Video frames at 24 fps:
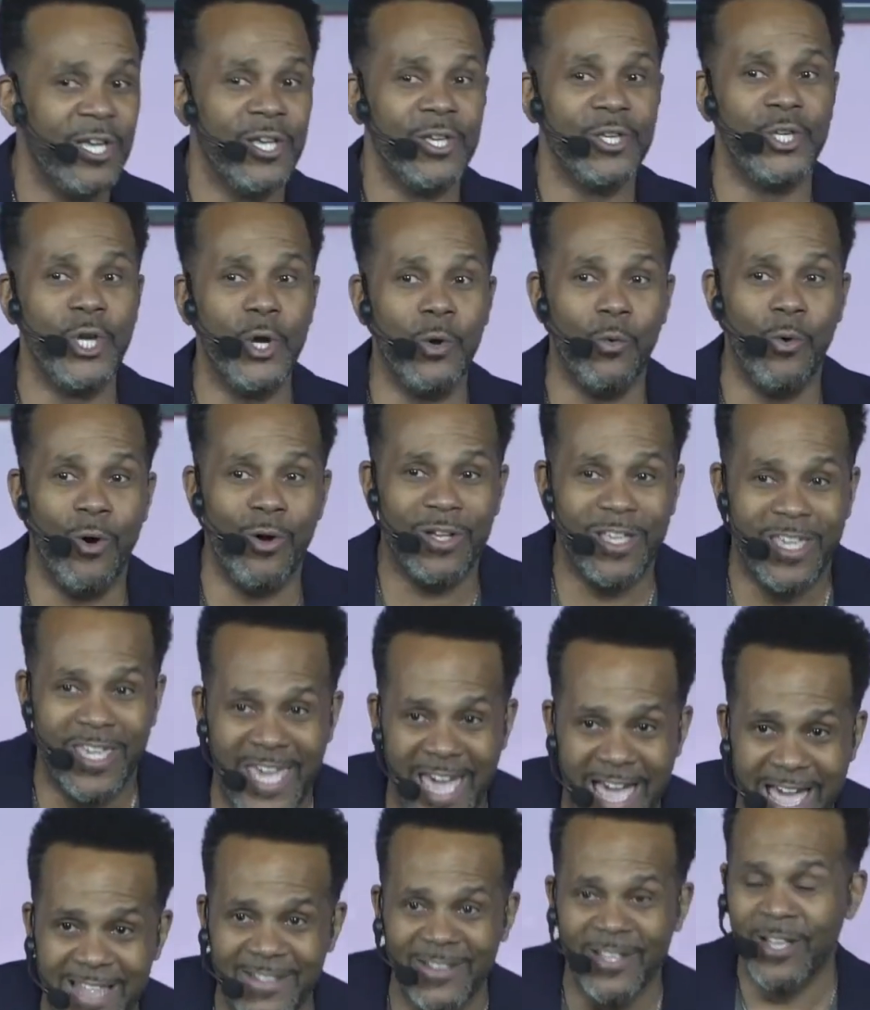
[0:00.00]
you will
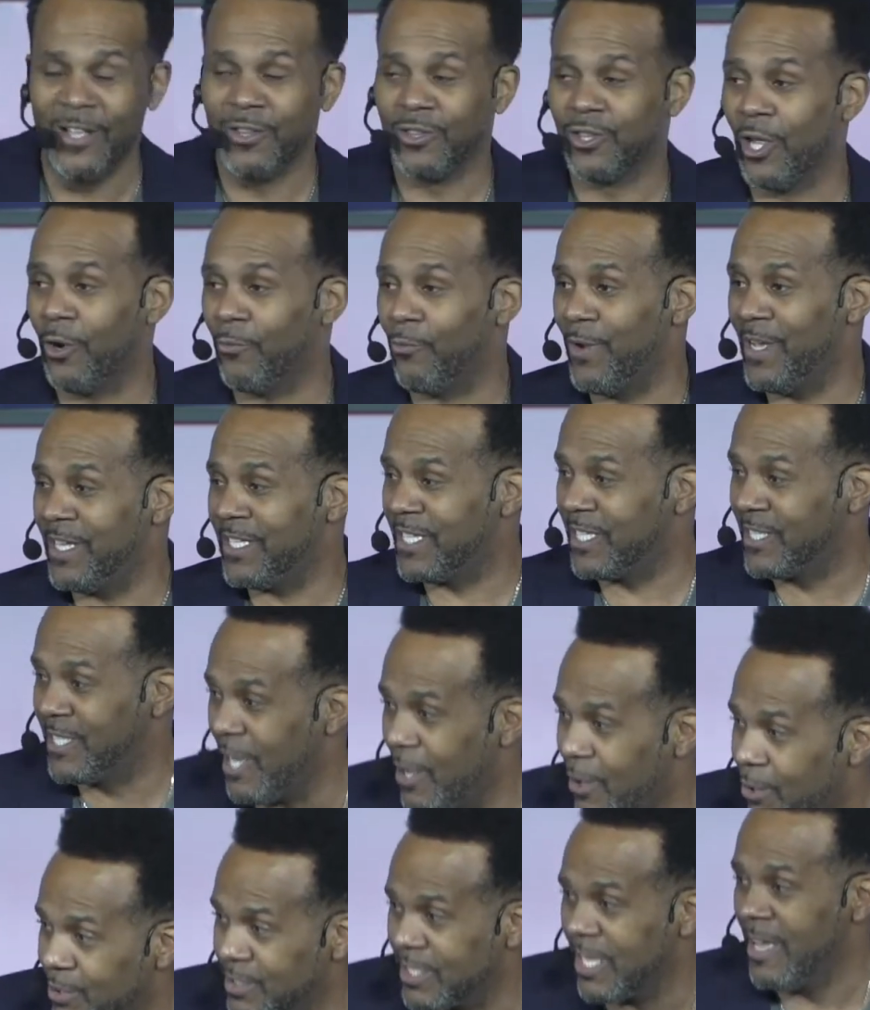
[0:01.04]
get the
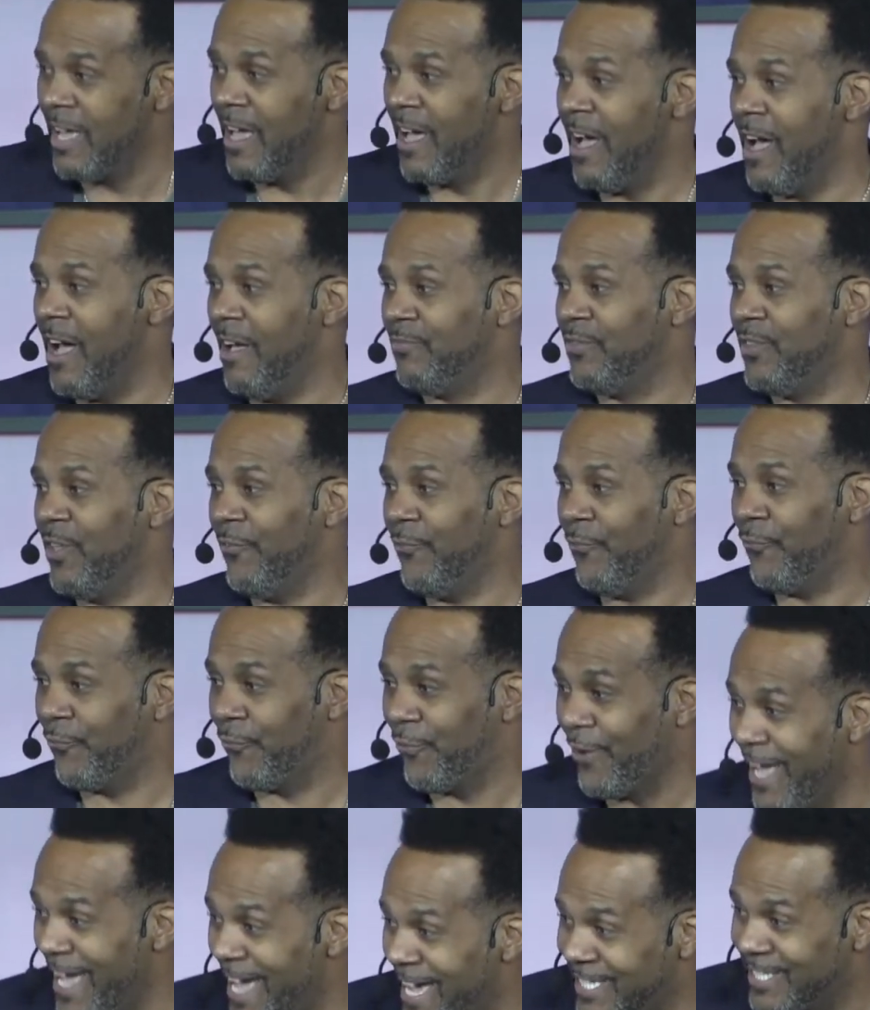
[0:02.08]
results of the
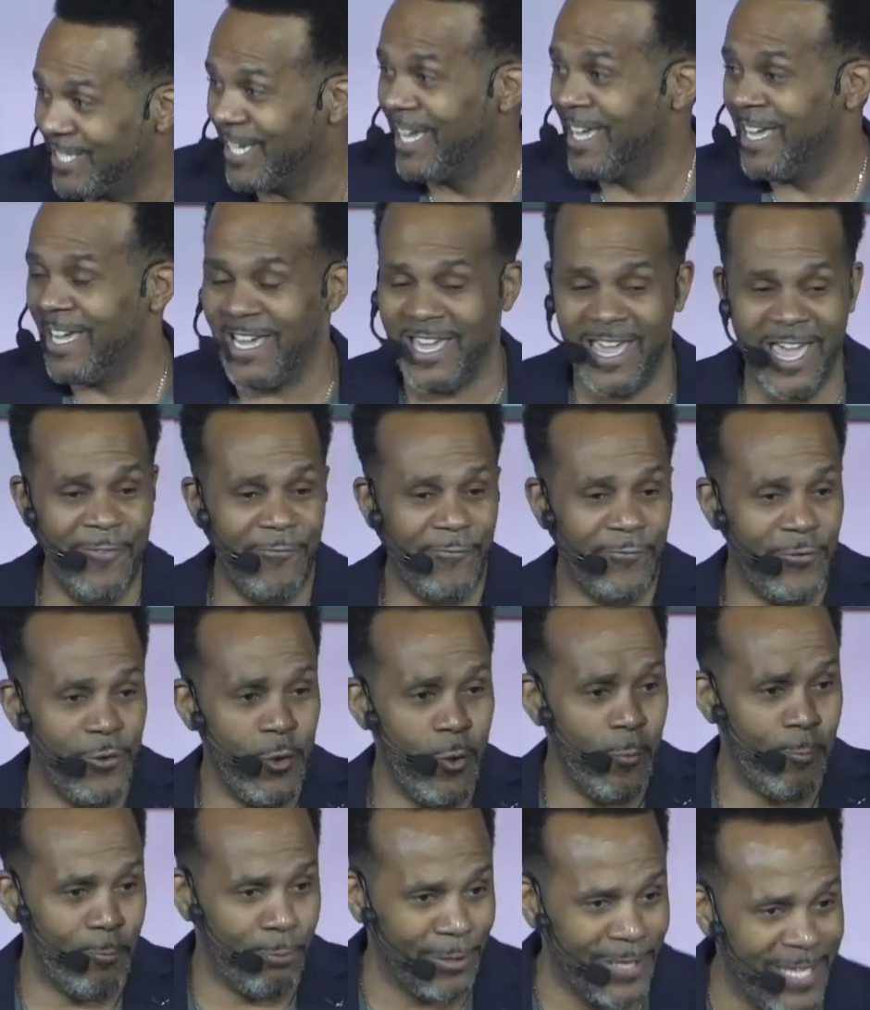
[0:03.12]
flesh. If
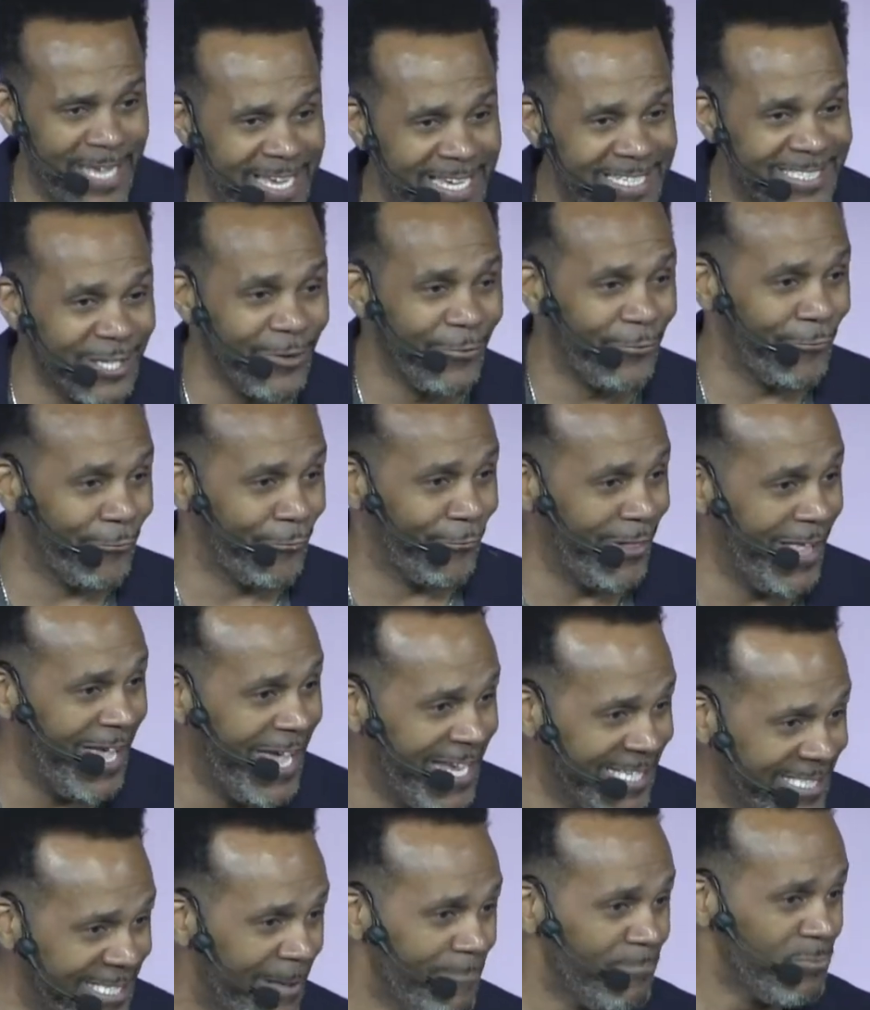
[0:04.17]
you please the
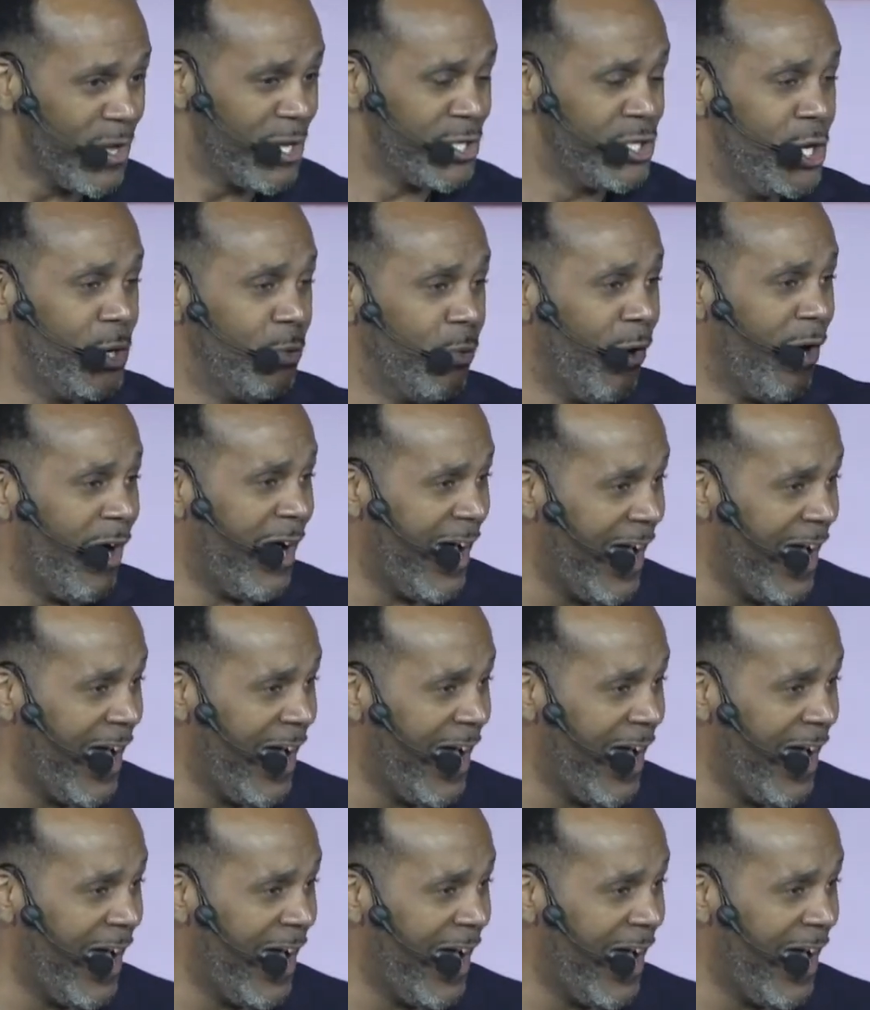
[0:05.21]
flesh, you will